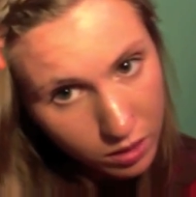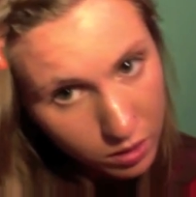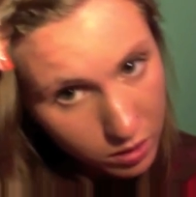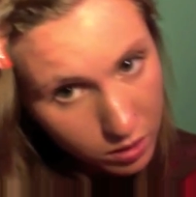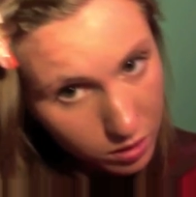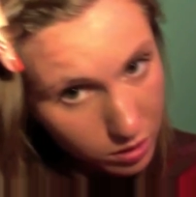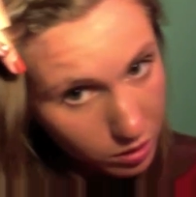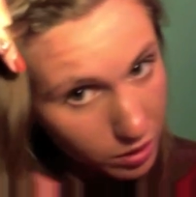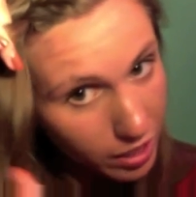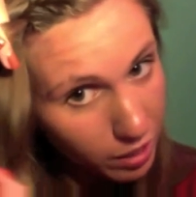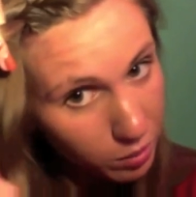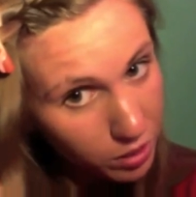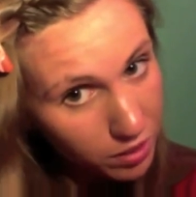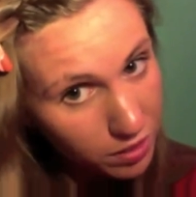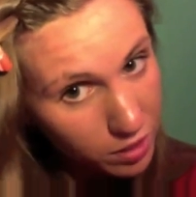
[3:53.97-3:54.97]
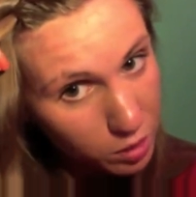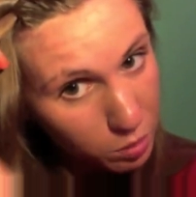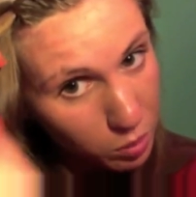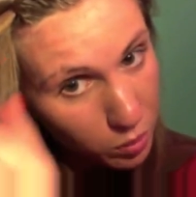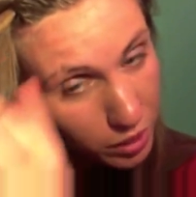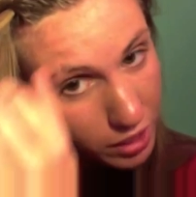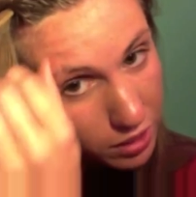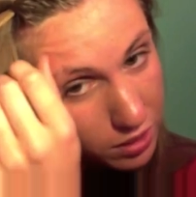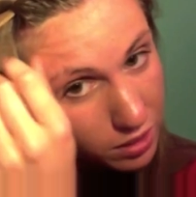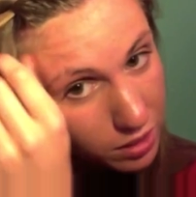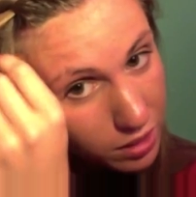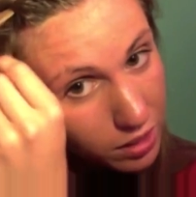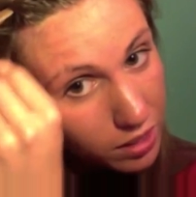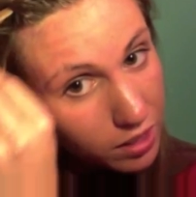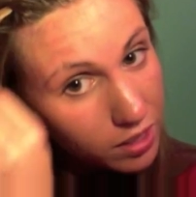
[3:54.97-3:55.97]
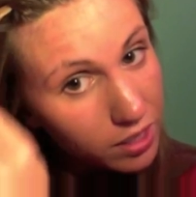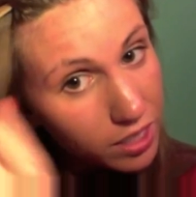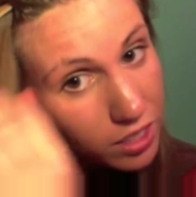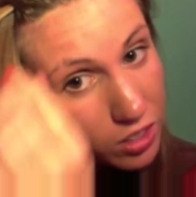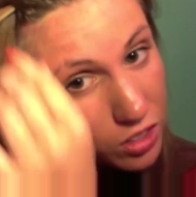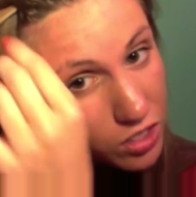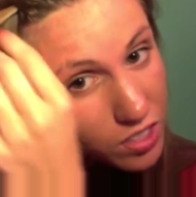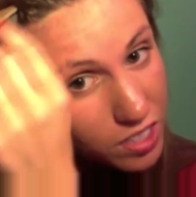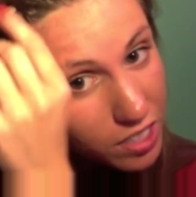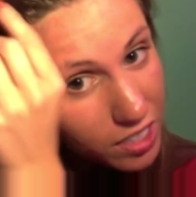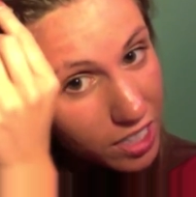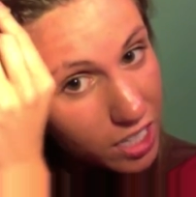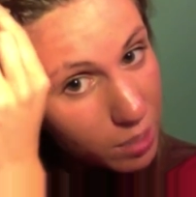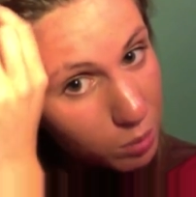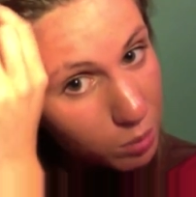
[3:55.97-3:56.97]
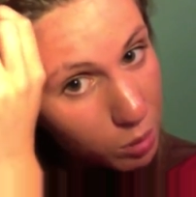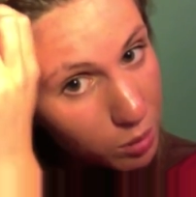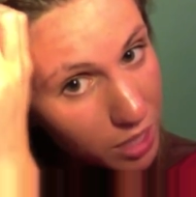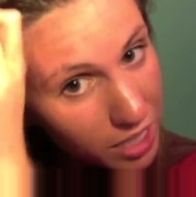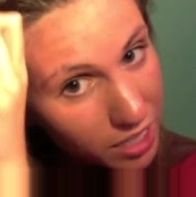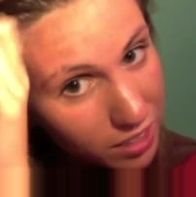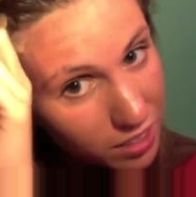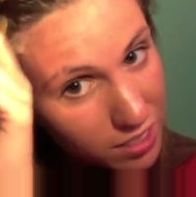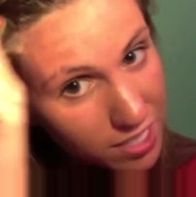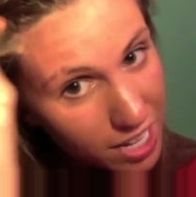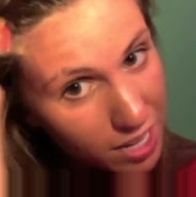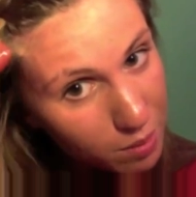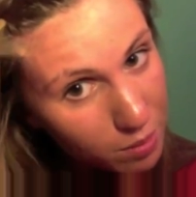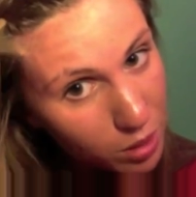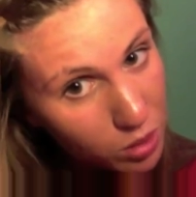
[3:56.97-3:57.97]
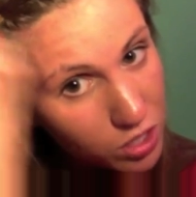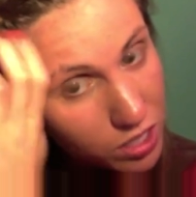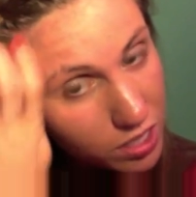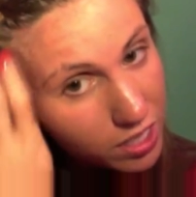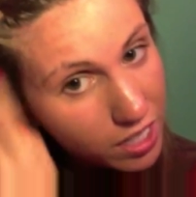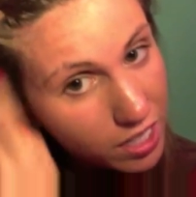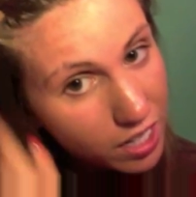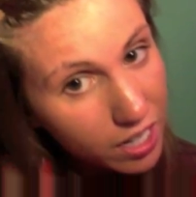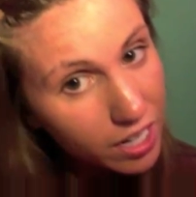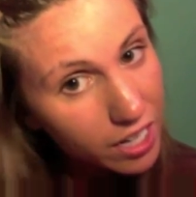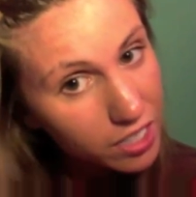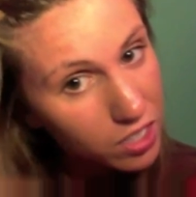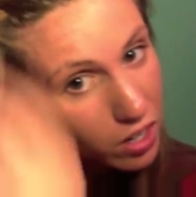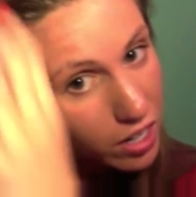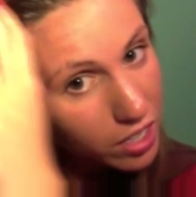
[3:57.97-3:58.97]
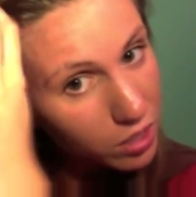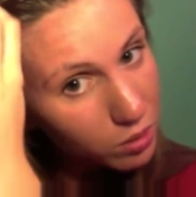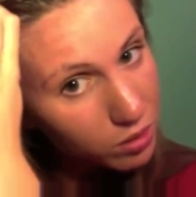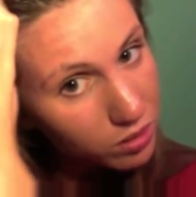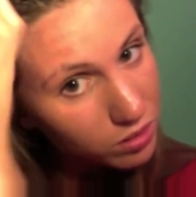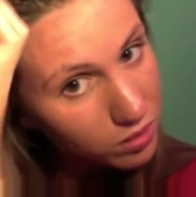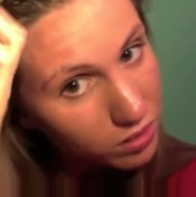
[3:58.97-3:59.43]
So now we're at this point, and you're just going to keep repeating the same motion that I taught you.